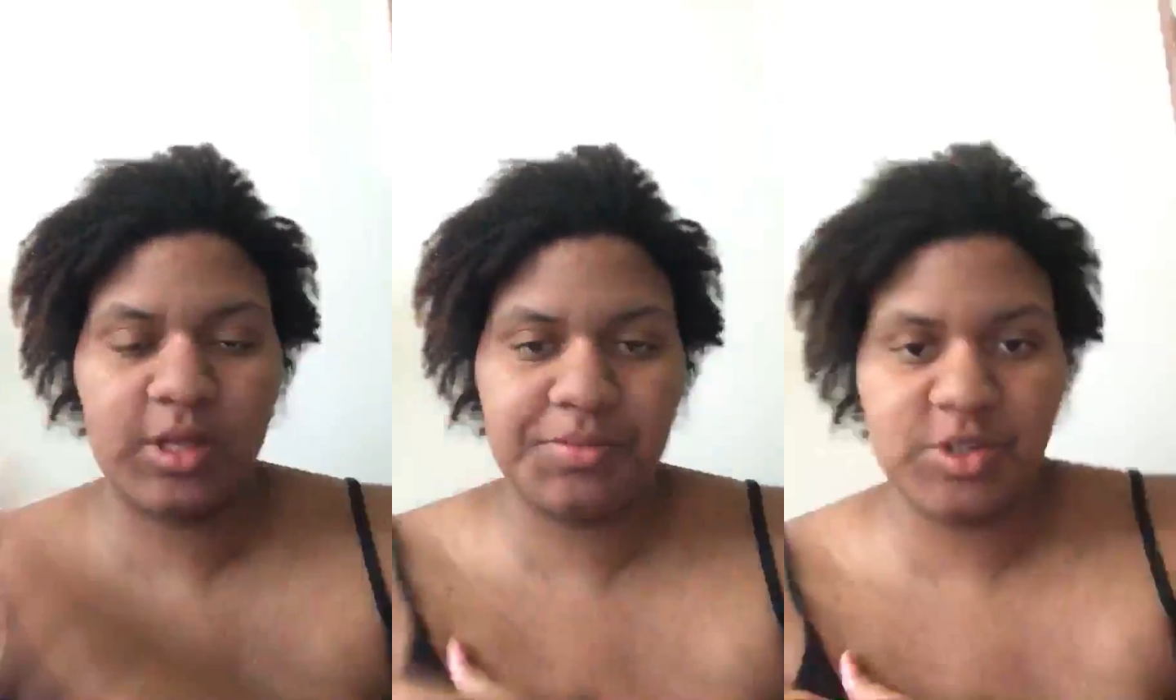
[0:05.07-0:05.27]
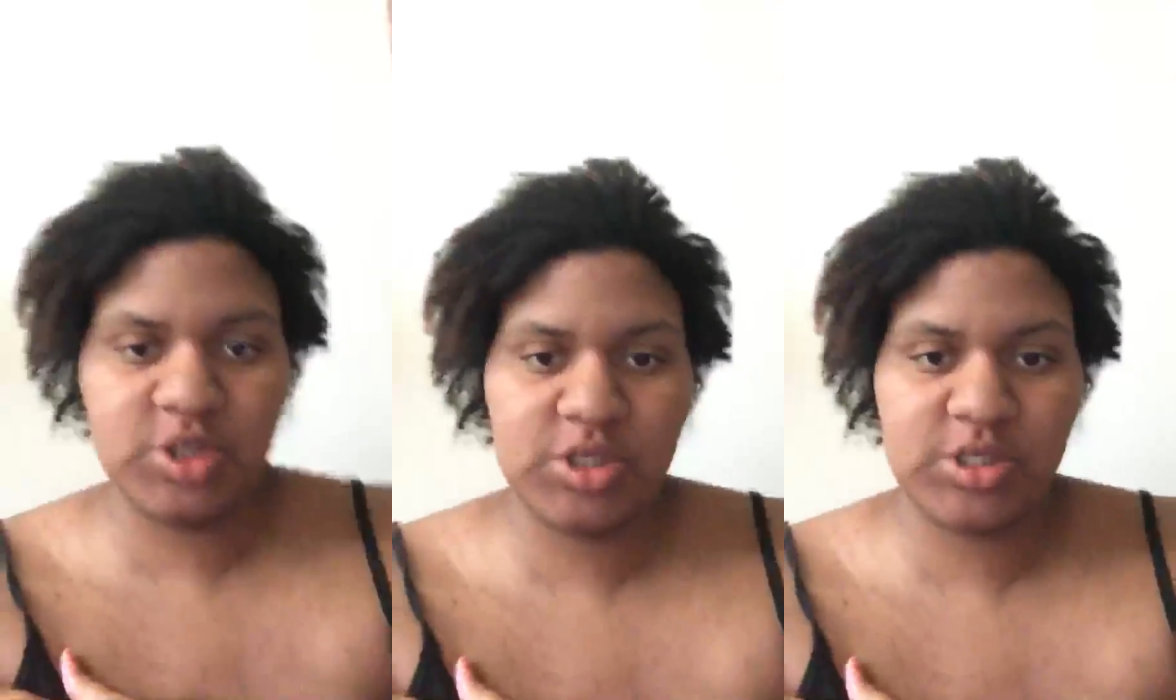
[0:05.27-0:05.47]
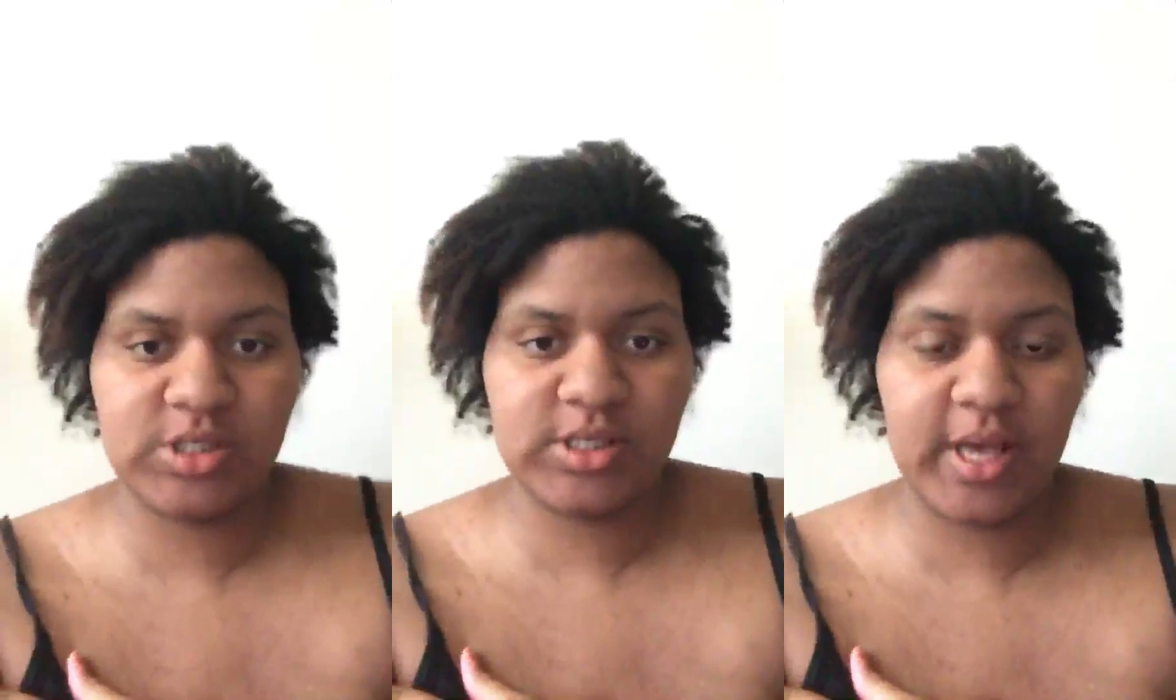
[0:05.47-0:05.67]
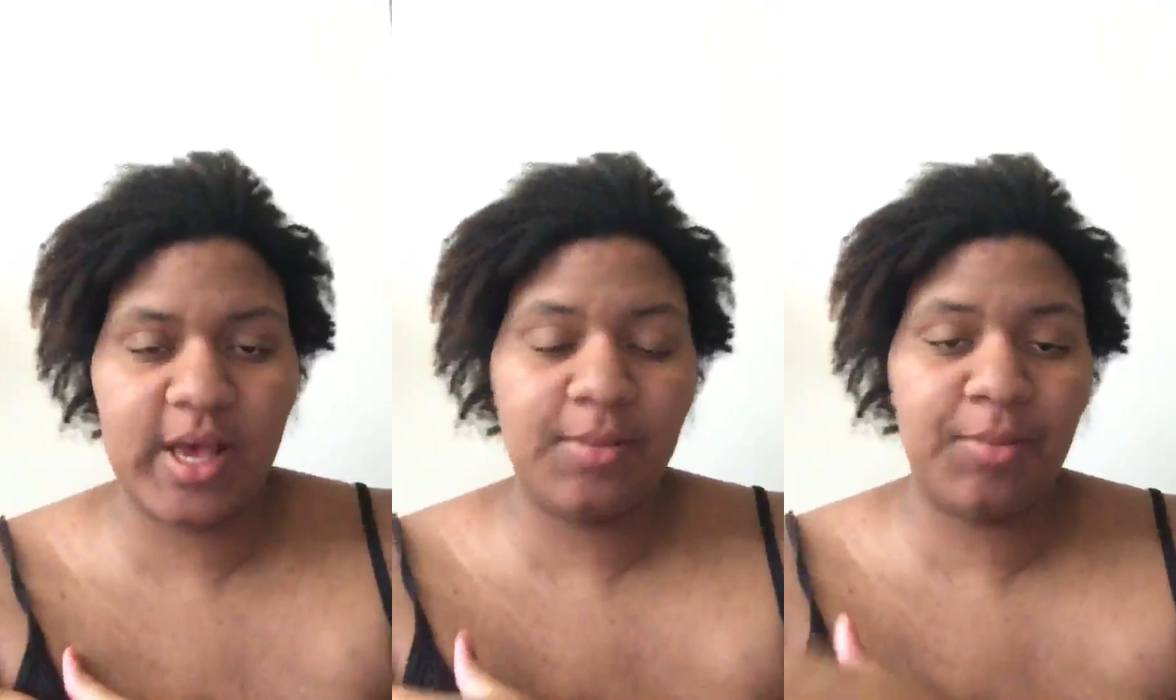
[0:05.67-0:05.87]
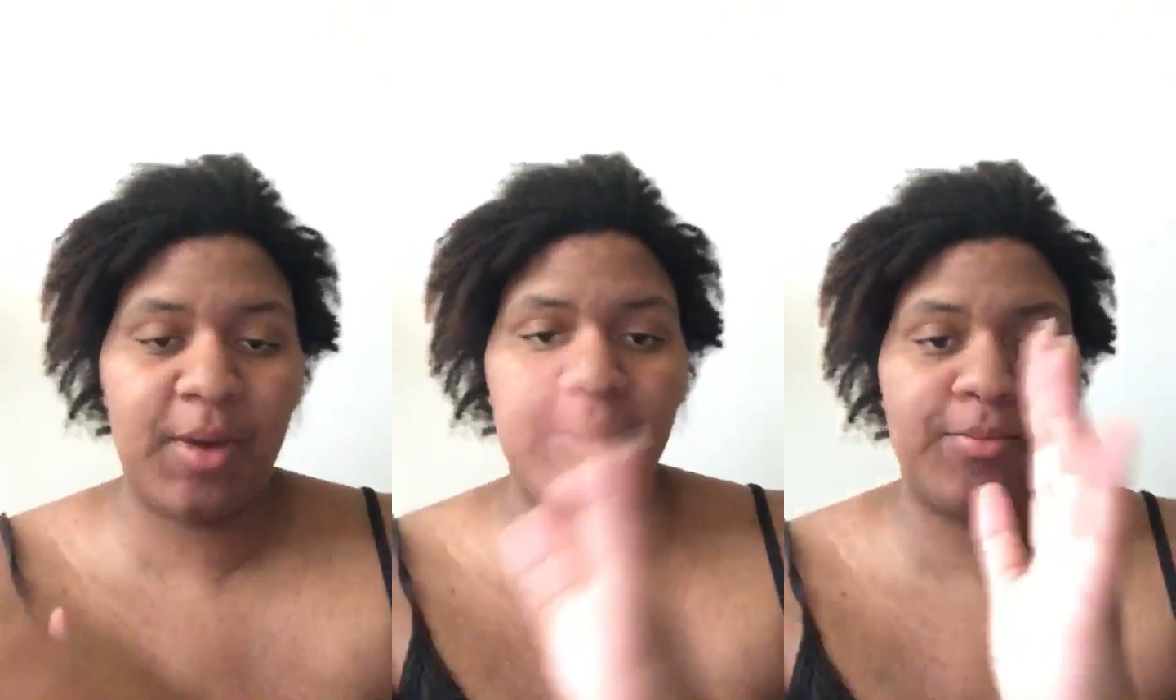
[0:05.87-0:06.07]
let me just say
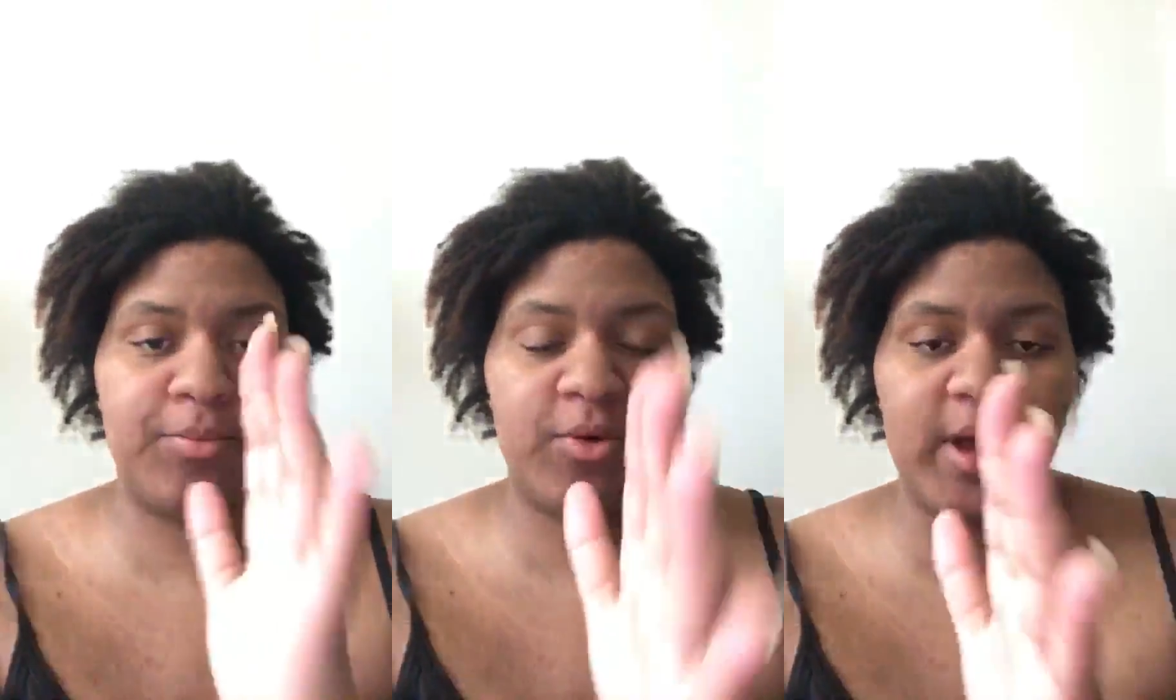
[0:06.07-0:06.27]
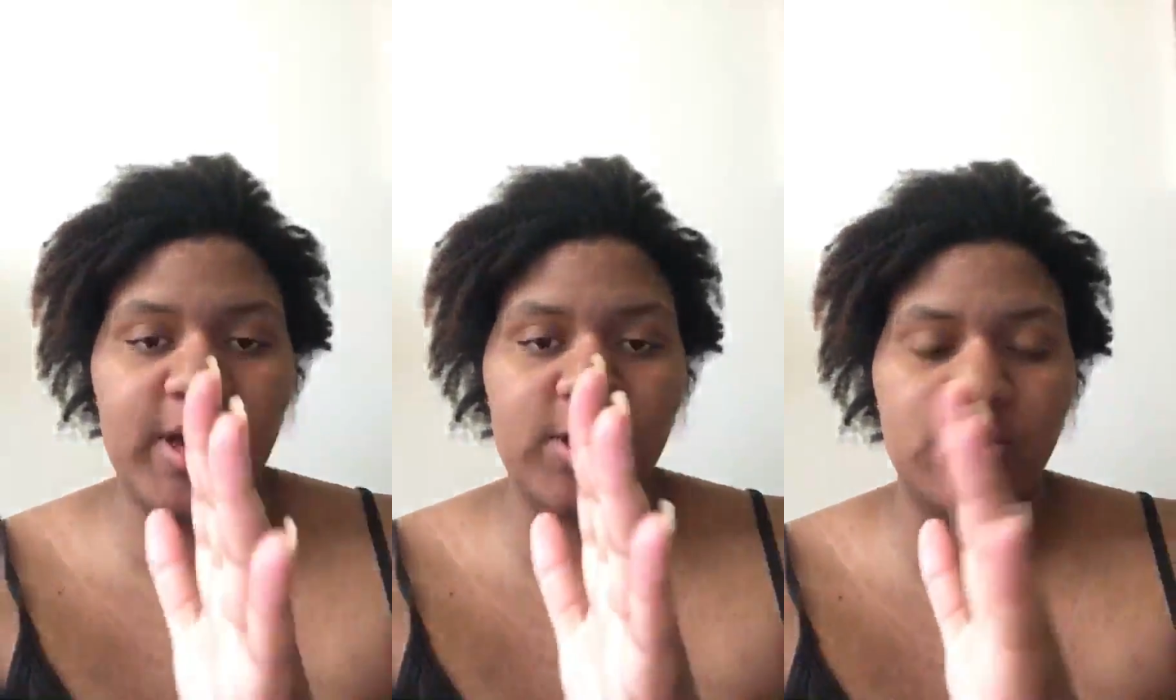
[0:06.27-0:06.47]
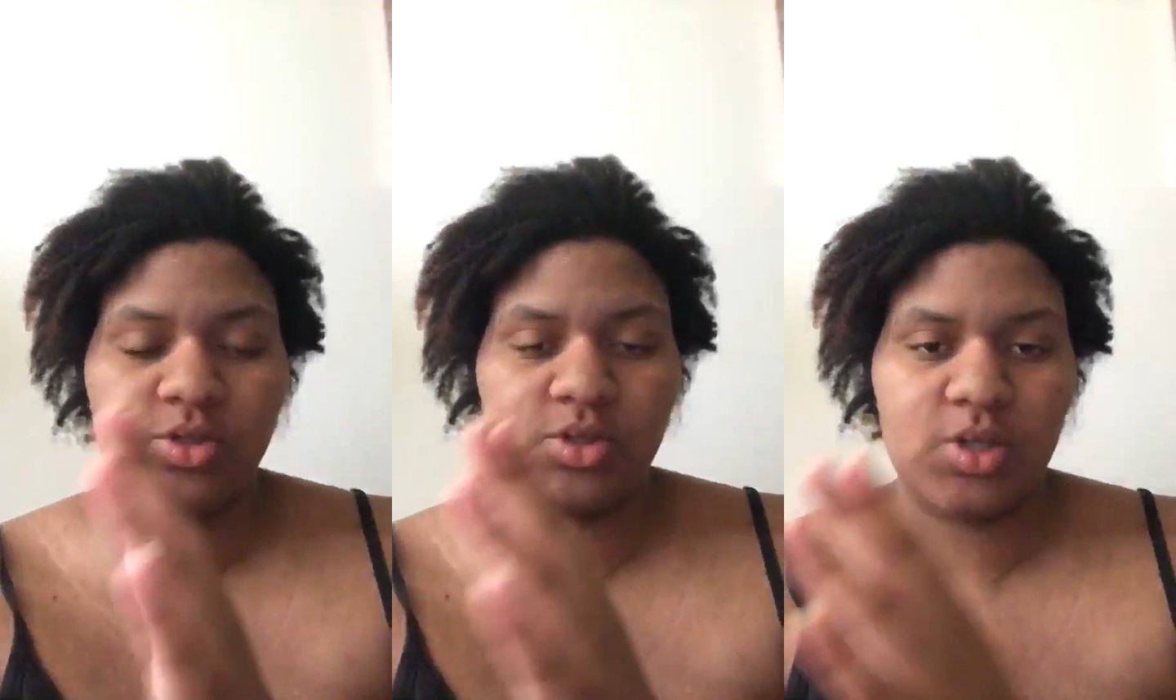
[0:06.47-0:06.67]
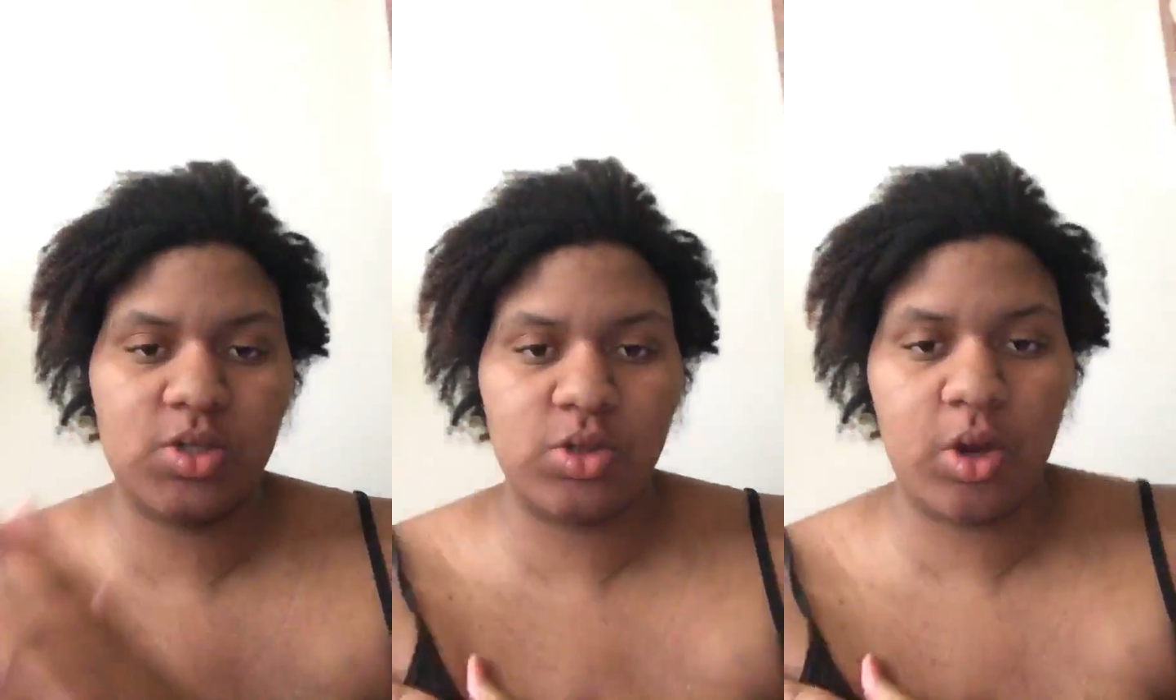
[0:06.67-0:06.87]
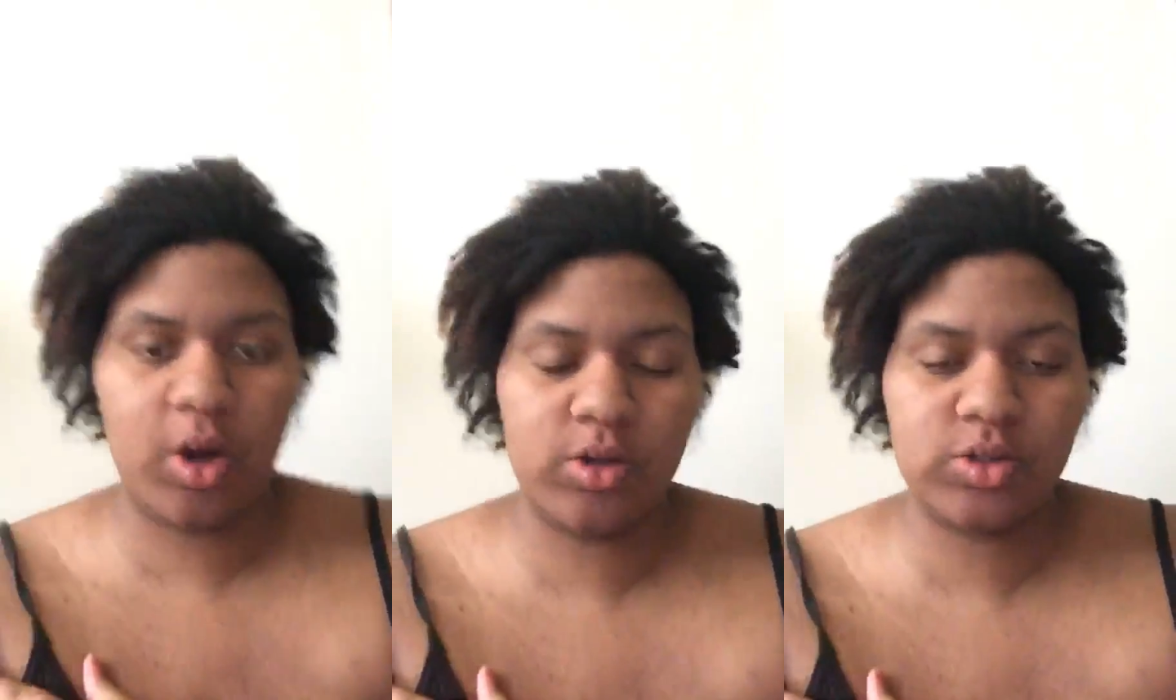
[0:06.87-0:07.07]
my prayers and
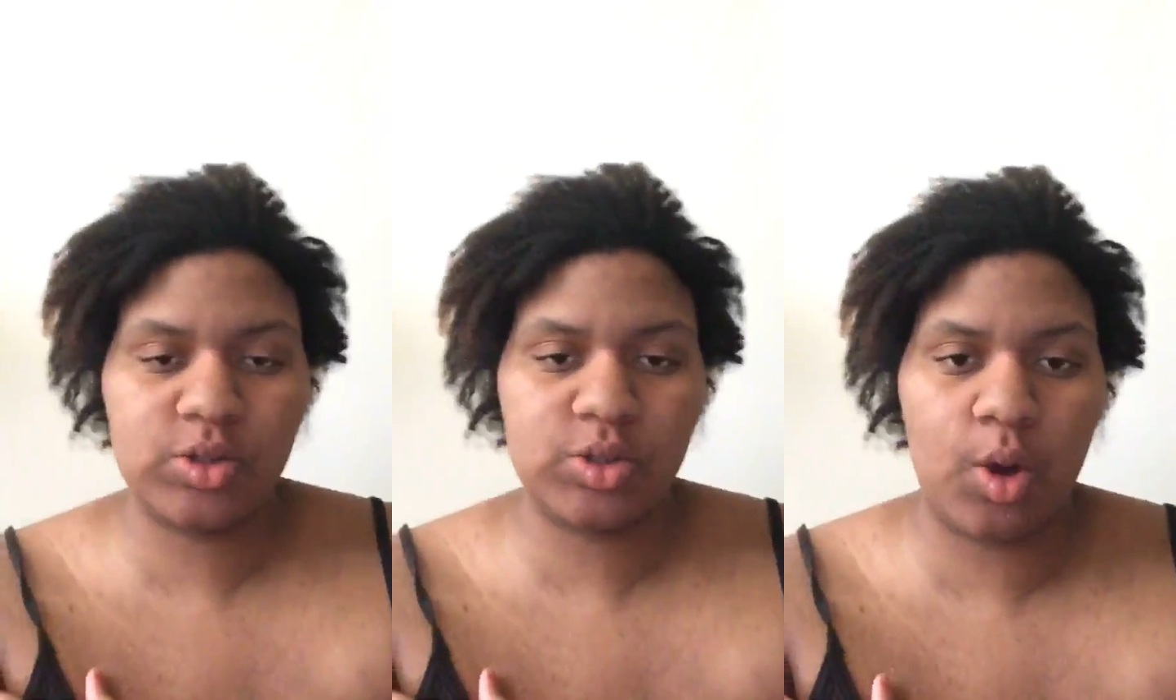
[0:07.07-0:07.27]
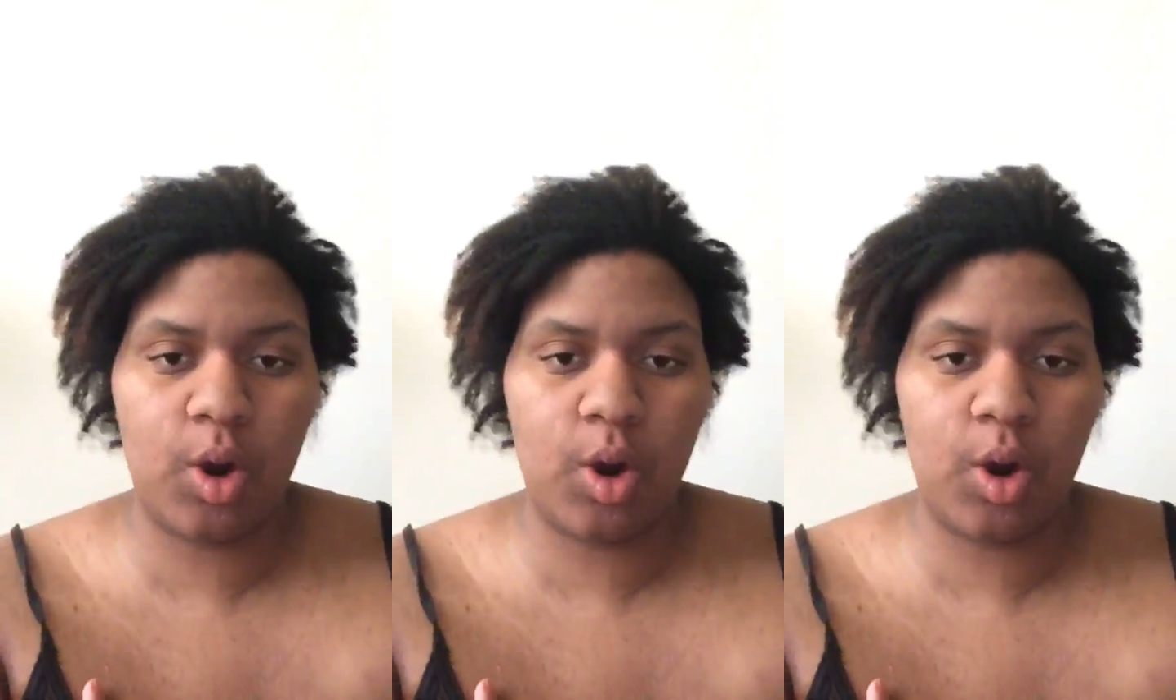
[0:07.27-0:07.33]
thoughts